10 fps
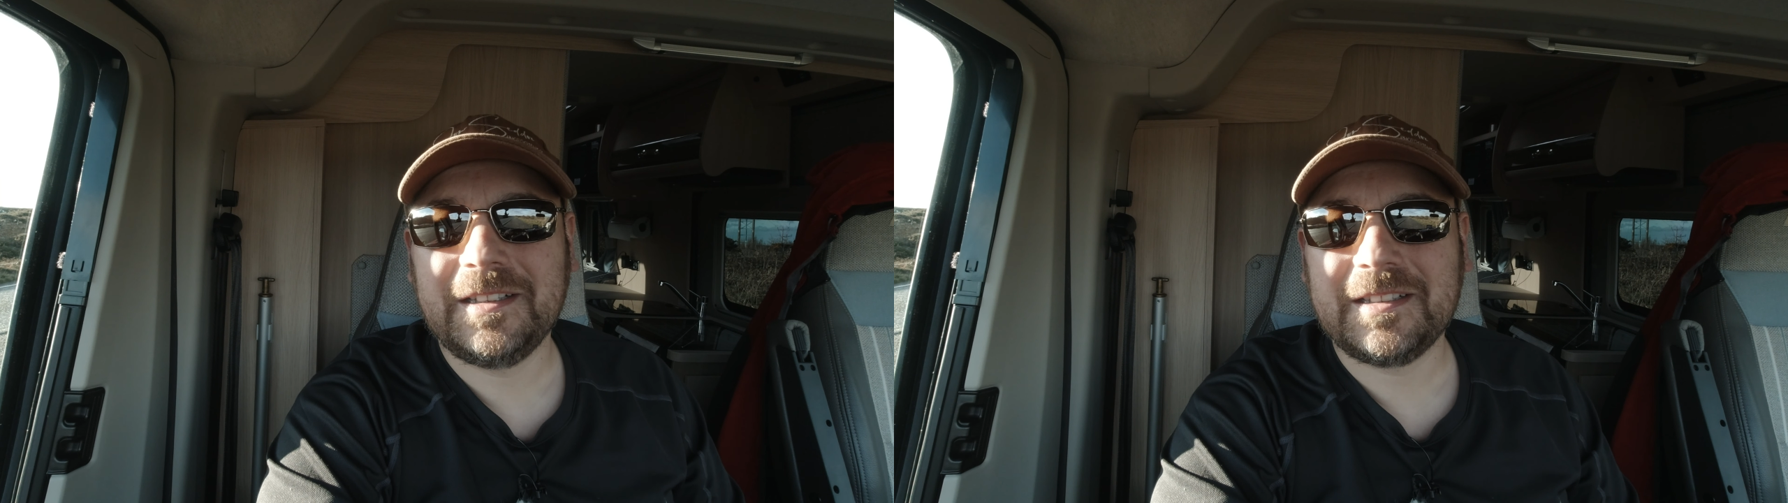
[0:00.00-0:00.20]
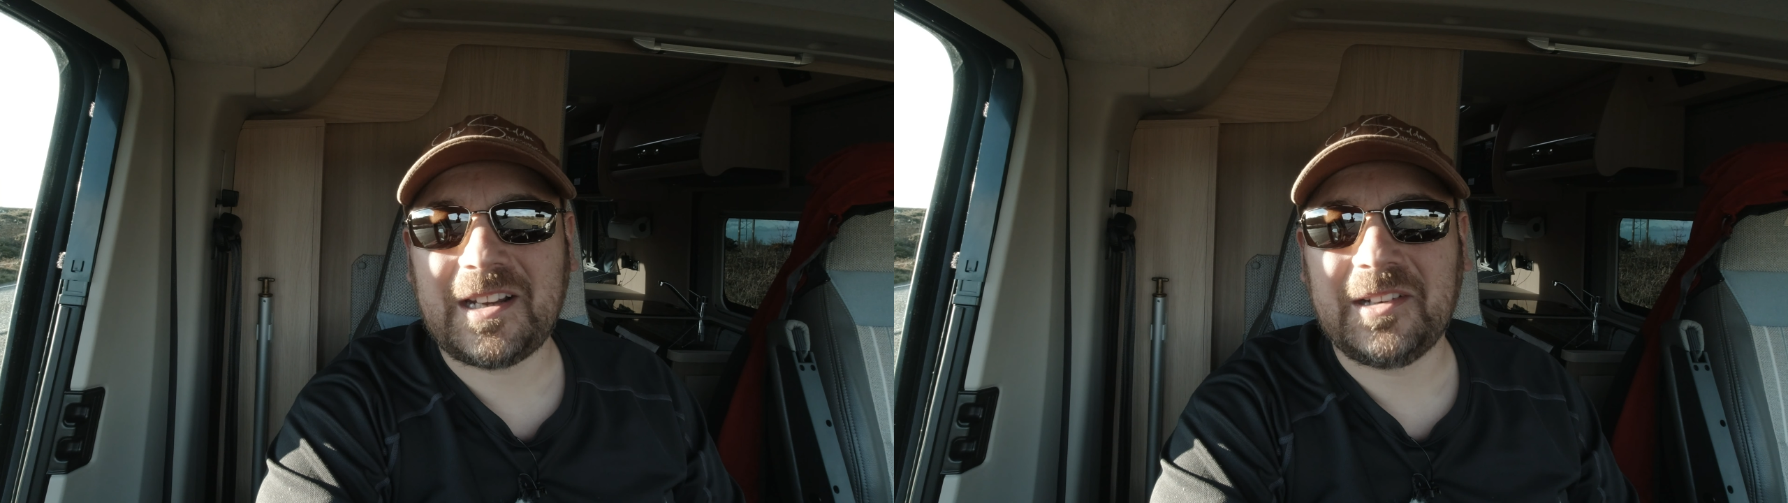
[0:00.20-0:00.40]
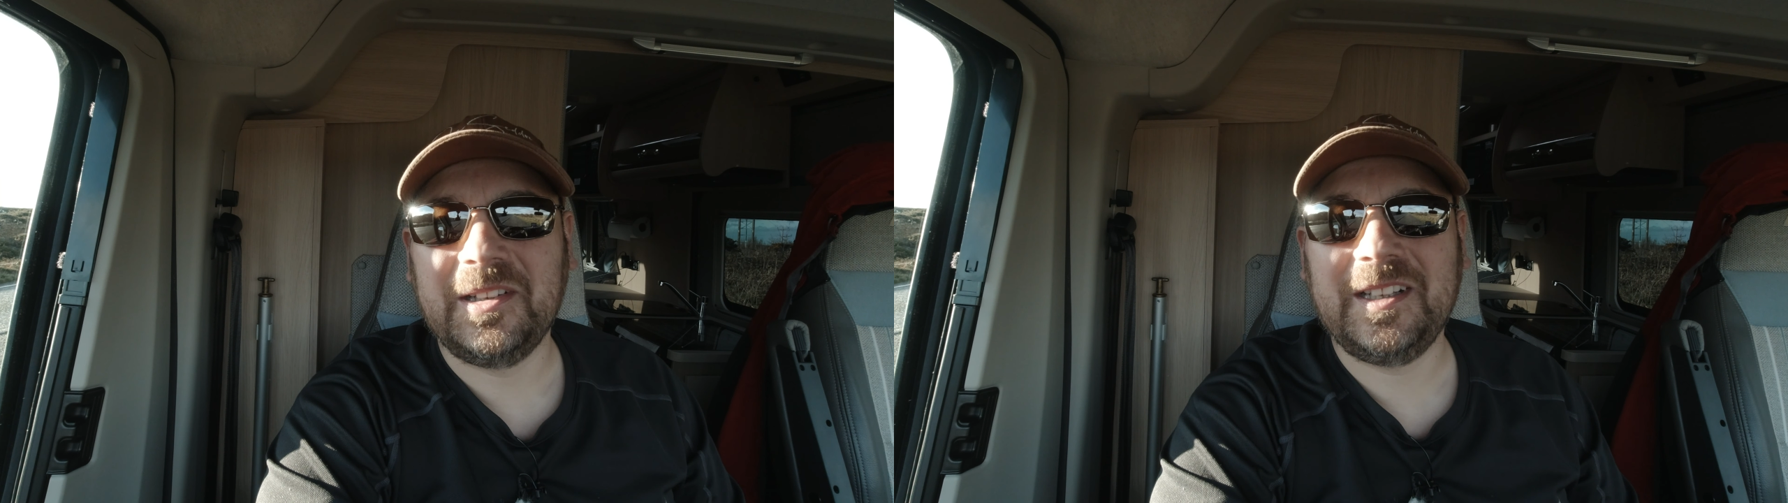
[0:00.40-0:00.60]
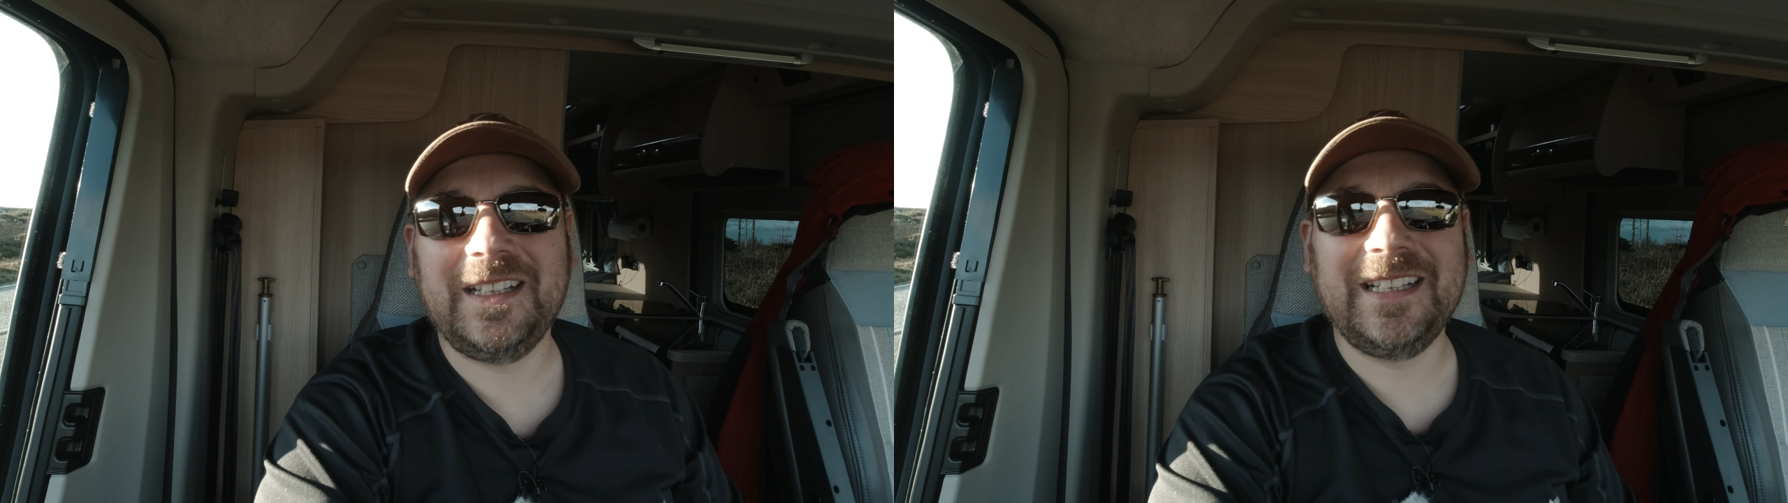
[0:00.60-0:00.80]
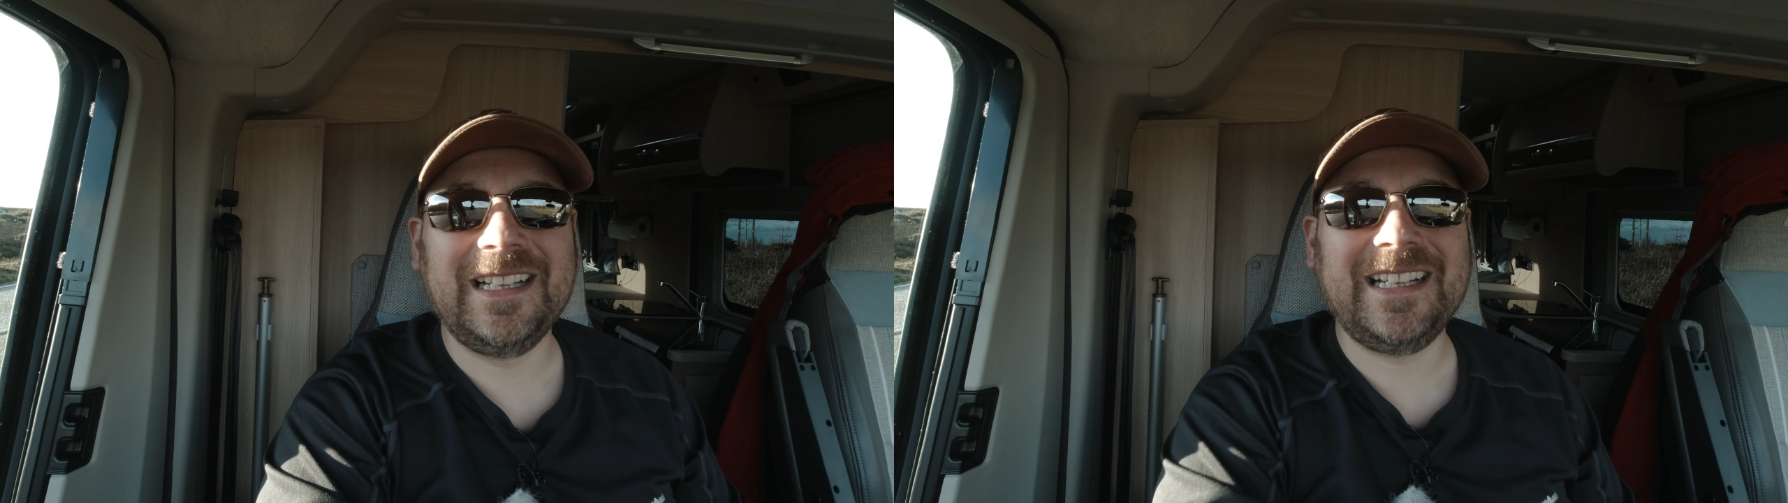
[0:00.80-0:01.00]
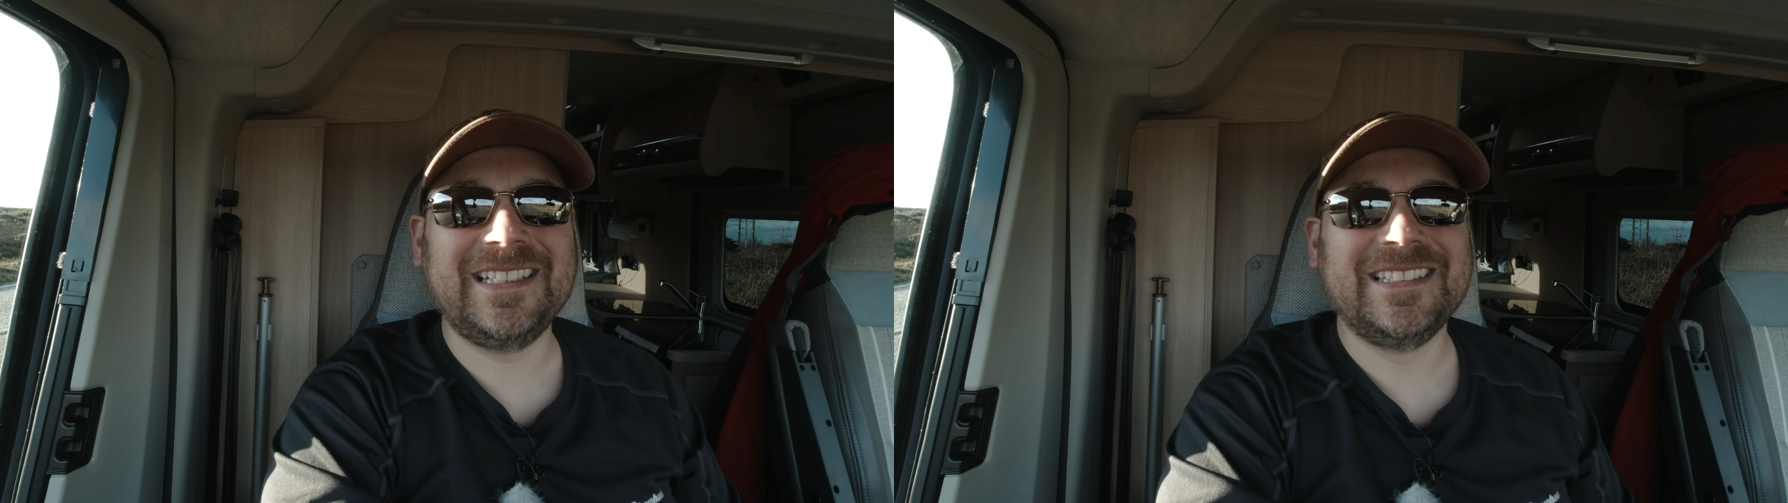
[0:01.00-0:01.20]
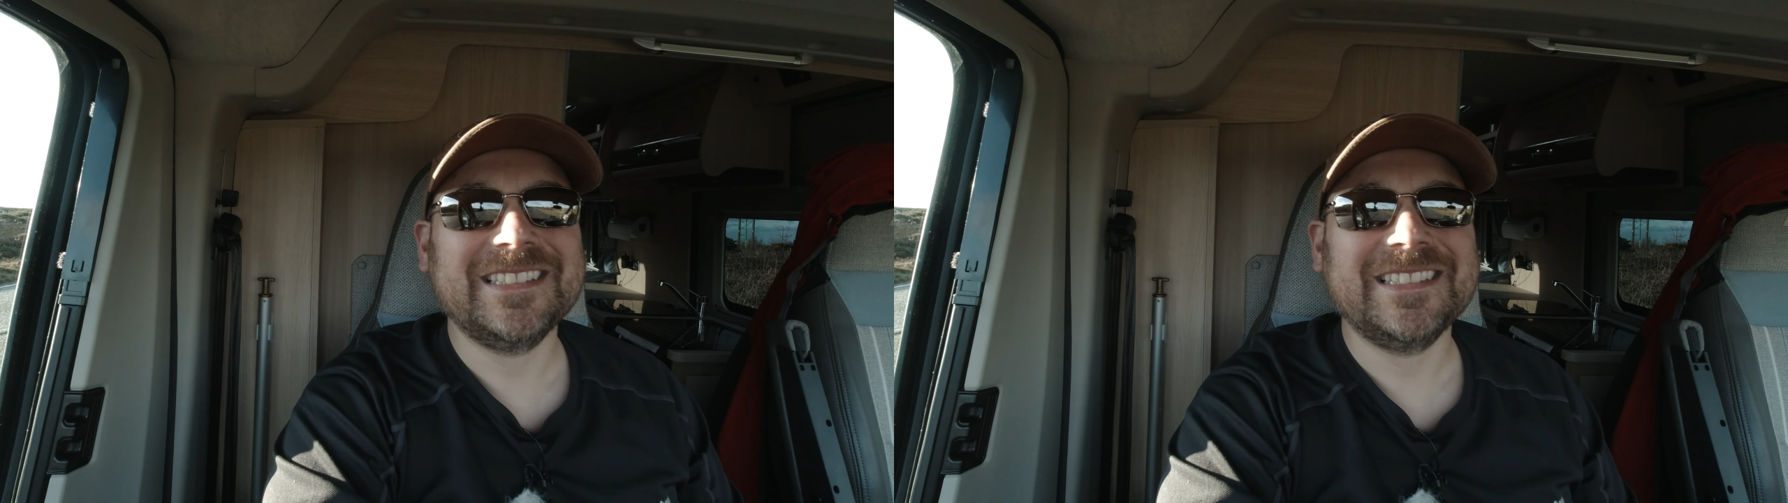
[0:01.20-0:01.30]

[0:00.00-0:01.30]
So, that